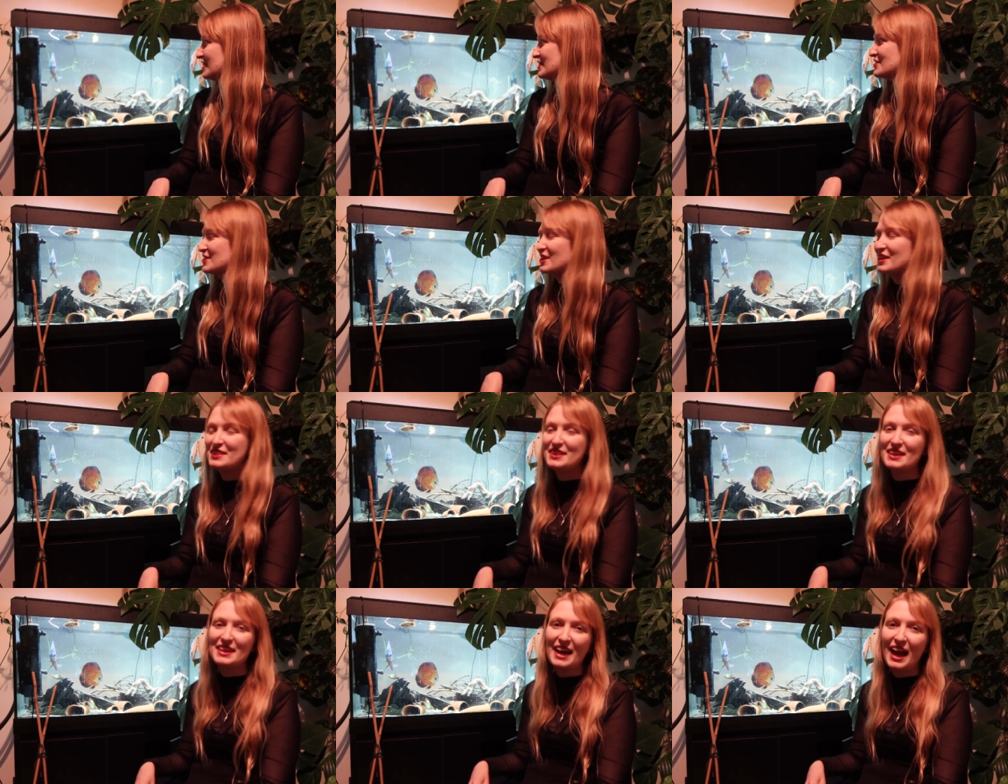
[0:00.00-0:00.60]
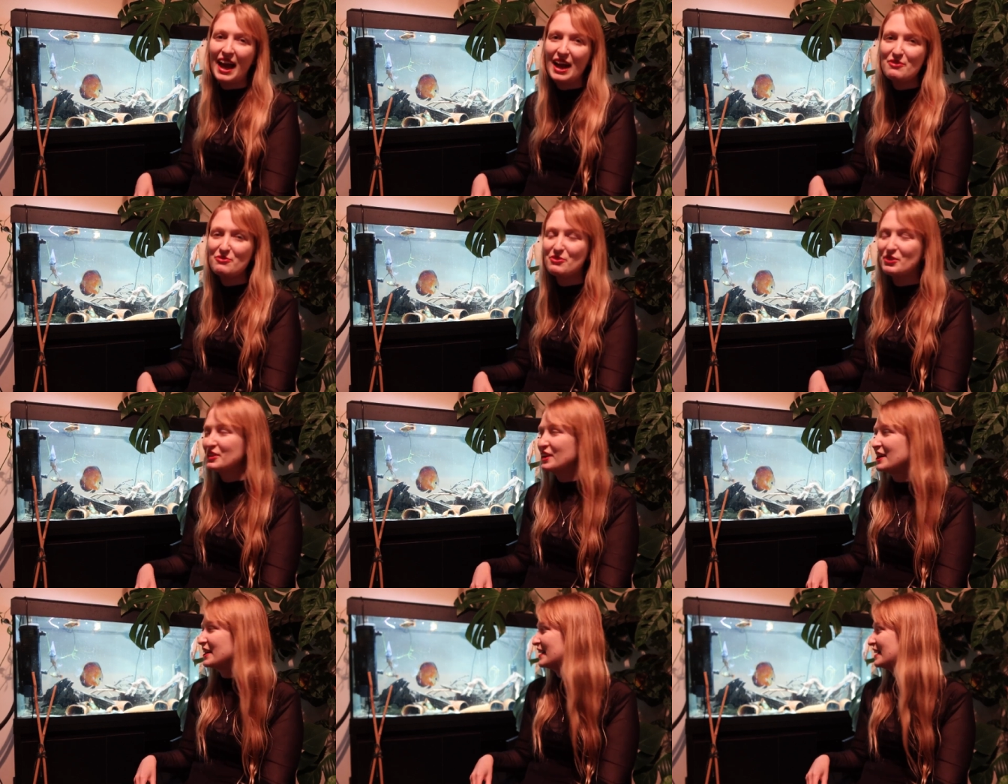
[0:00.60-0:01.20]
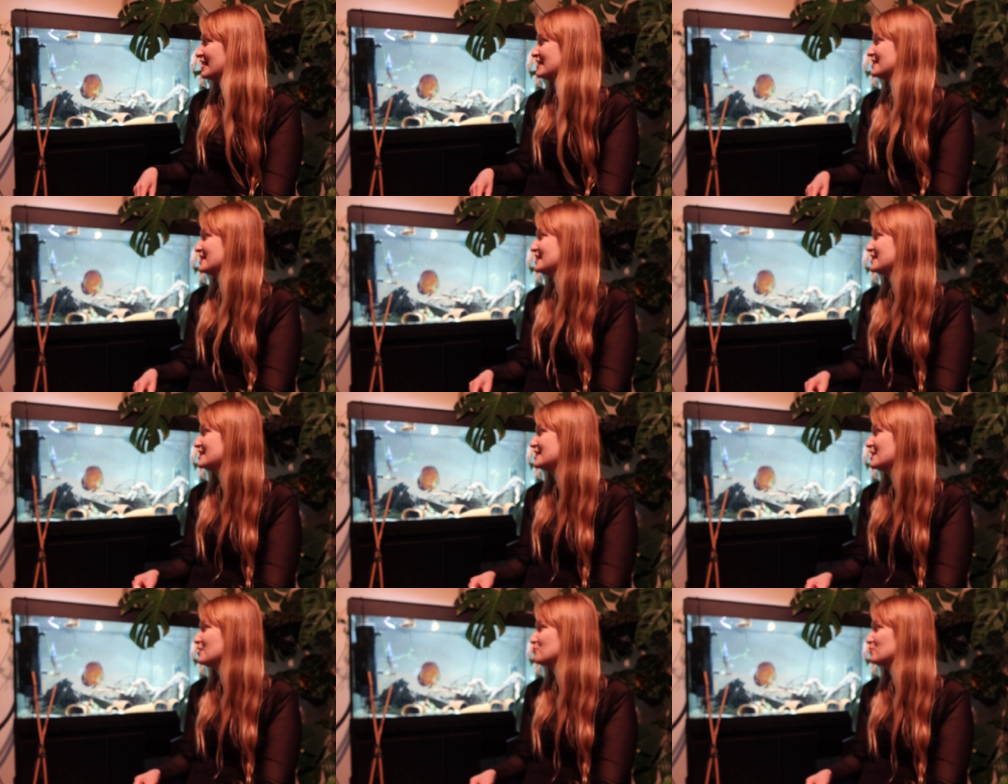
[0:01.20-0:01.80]
So I think everyone that gets
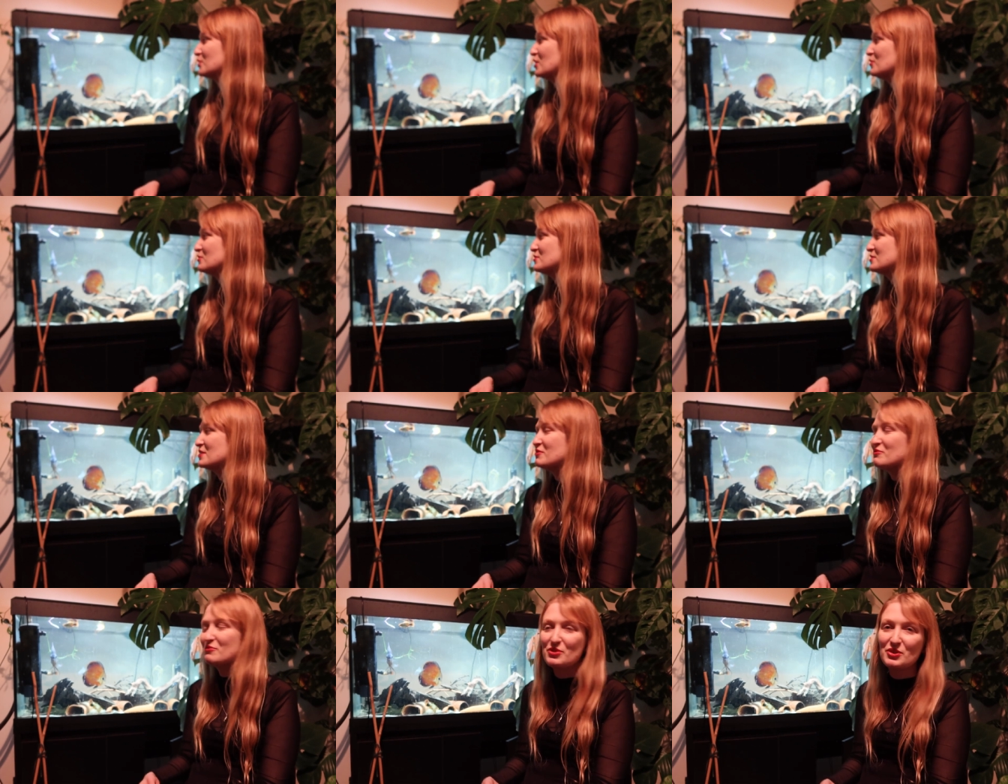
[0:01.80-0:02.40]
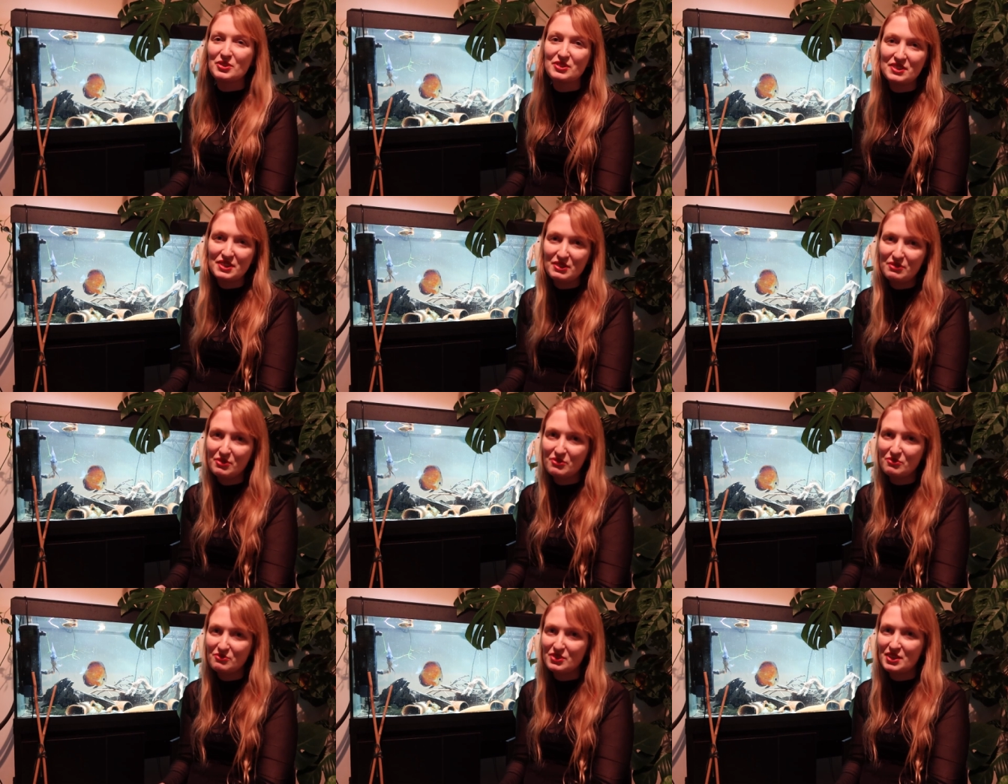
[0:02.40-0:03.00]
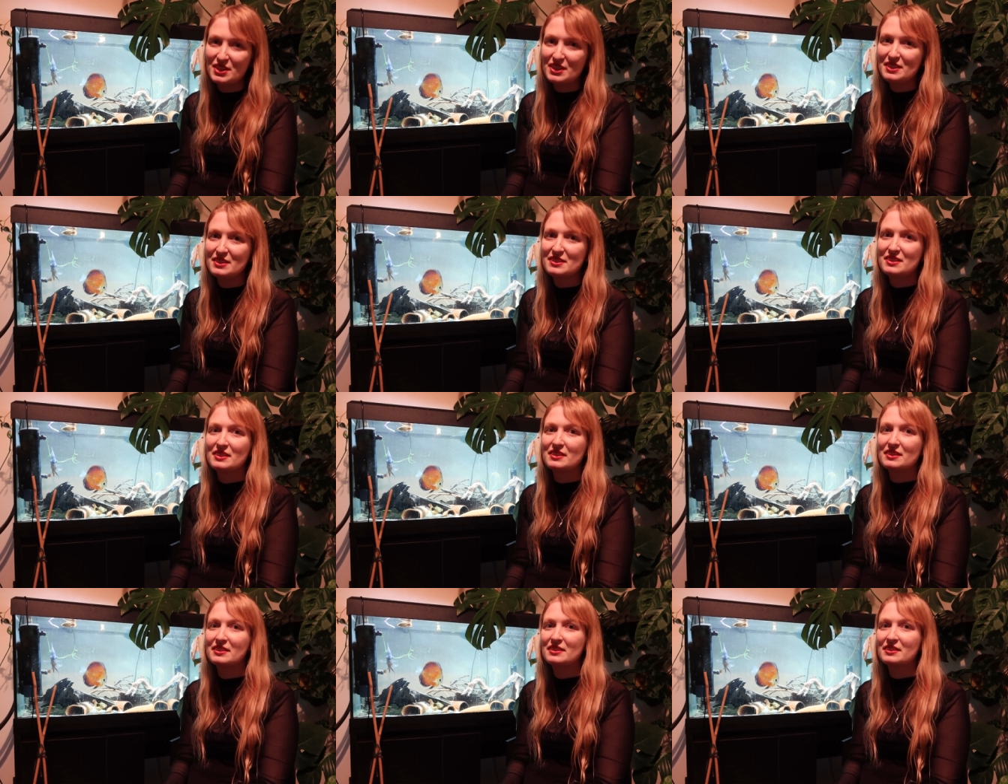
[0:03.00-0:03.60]
into them goes in for a different
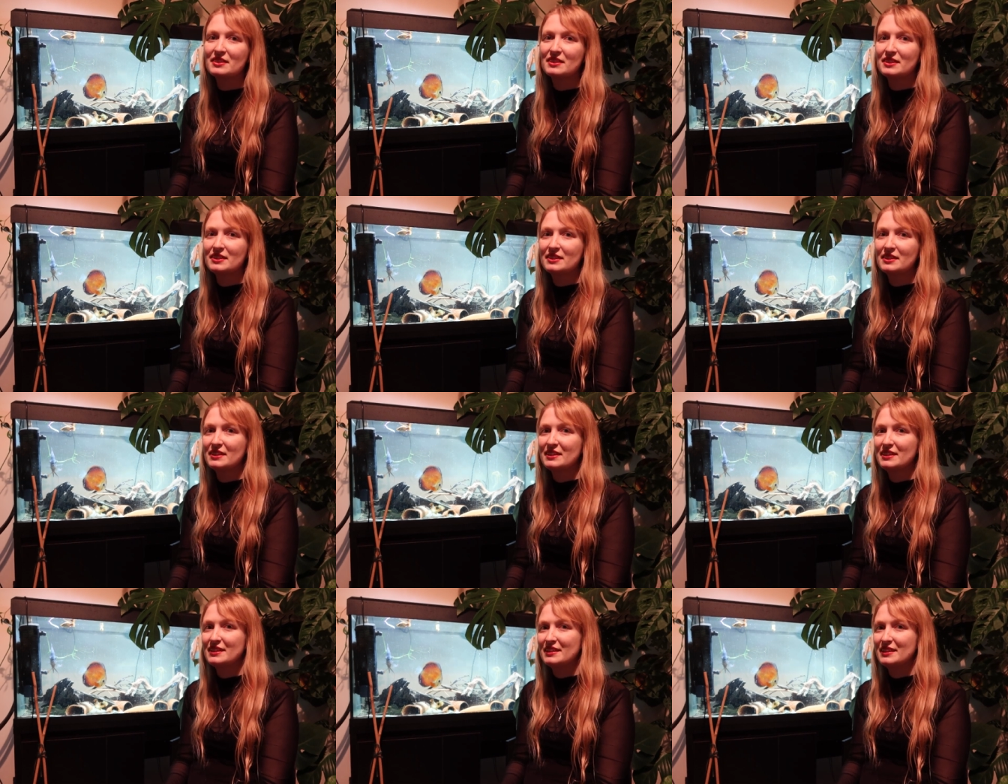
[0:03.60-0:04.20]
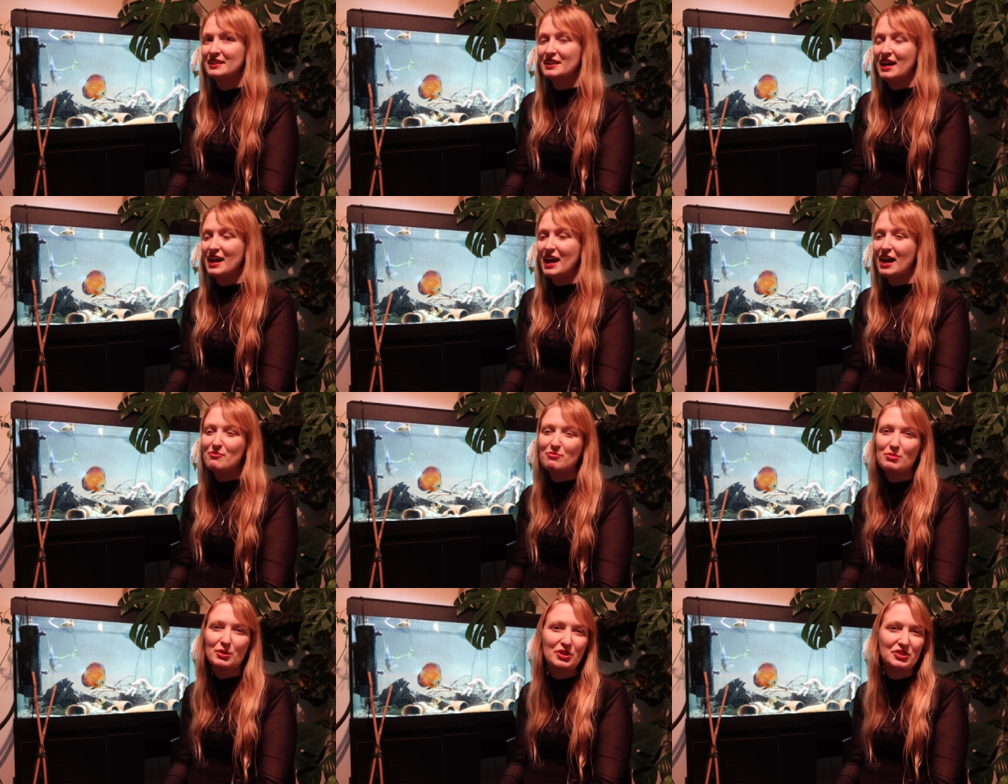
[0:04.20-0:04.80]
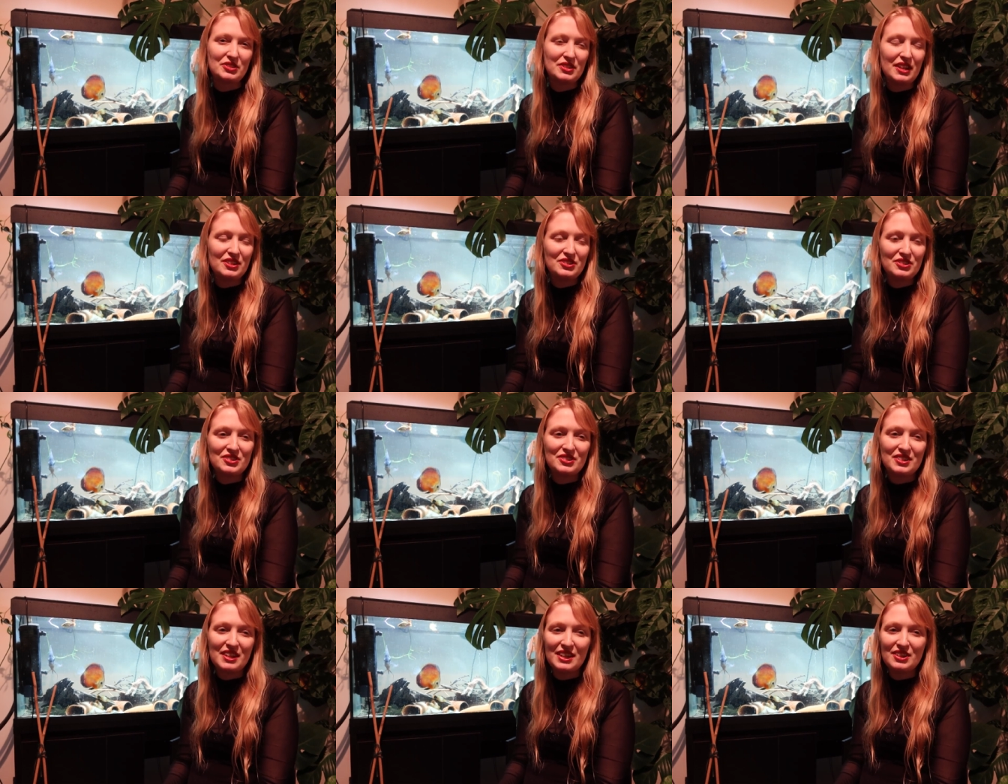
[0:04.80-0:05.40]
reason, because they're
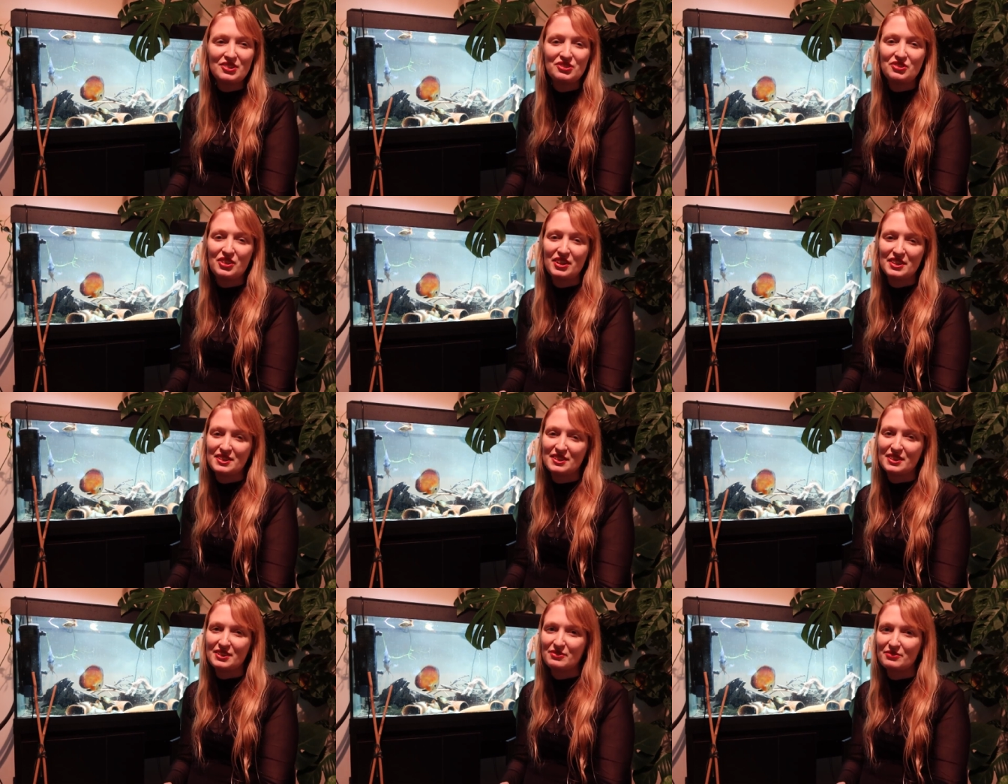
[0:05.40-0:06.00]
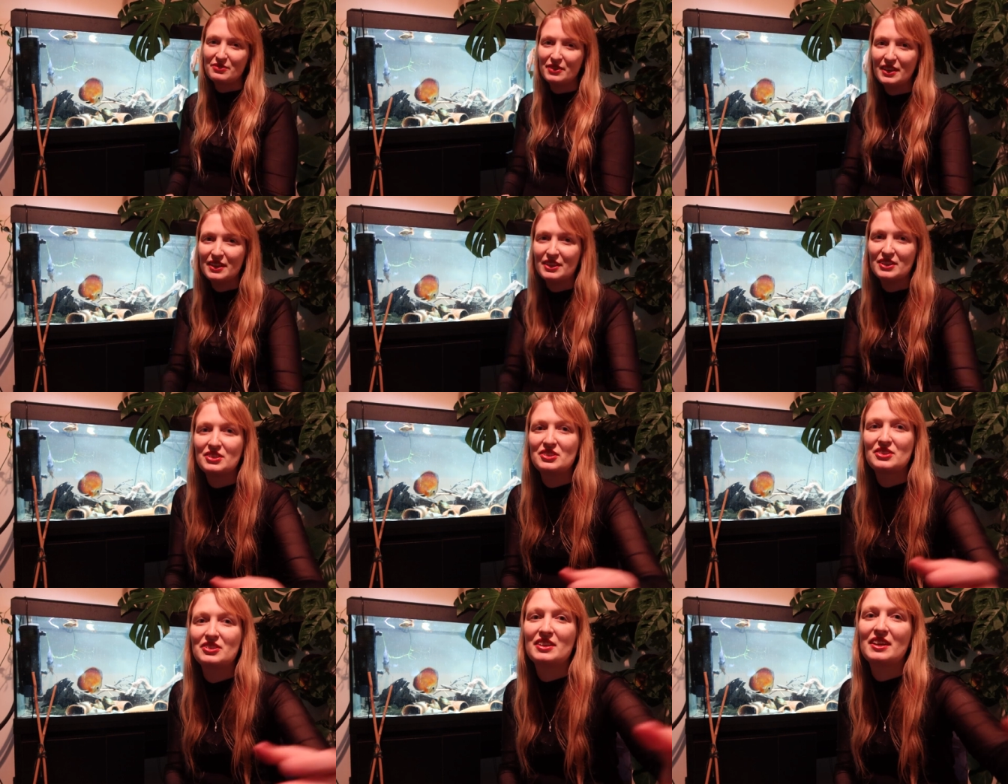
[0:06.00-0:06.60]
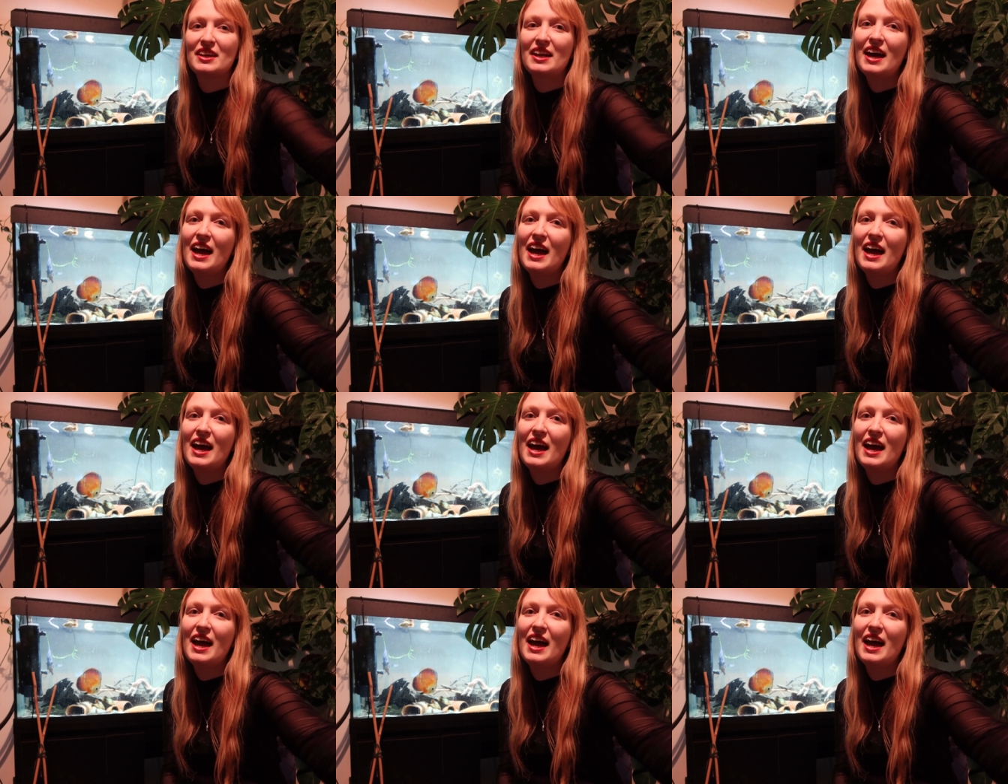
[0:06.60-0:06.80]
just interesting fish.